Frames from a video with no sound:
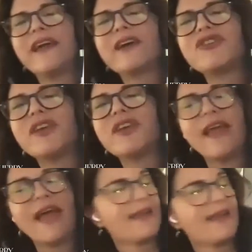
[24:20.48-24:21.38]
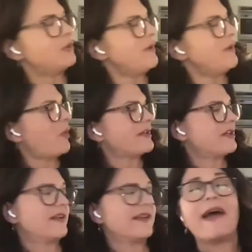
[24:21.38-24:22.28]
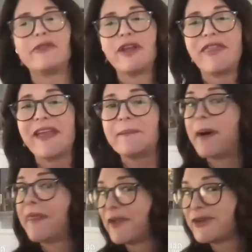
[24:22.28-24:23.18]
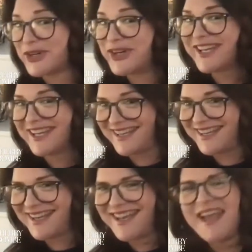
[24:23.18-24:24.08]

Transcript: section, and I do have one called Everything But the Turkey,